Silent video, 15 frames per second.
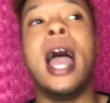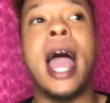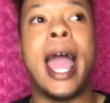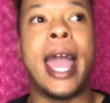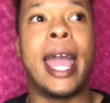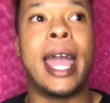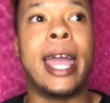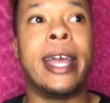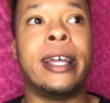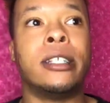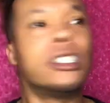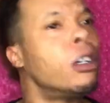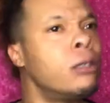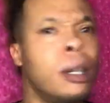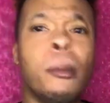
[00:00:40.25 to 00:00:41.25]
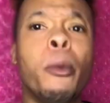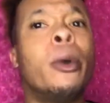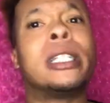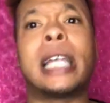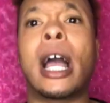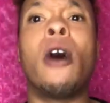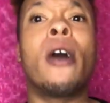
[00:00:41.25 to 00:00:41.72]
And so Timmy
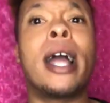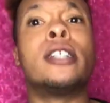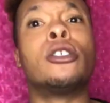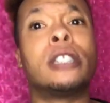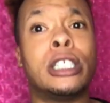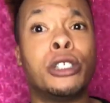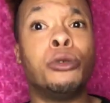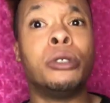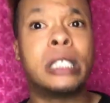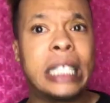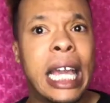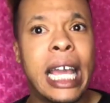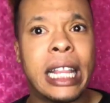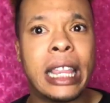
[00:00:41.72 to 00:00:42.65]
was like, okay, so since you said